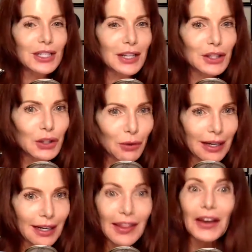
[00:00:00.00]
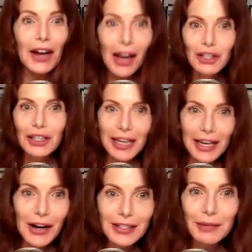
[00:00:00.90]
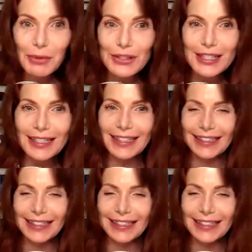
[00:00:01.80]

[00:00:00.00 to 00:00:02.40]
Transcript: just at the screen. They can actually hit us in person.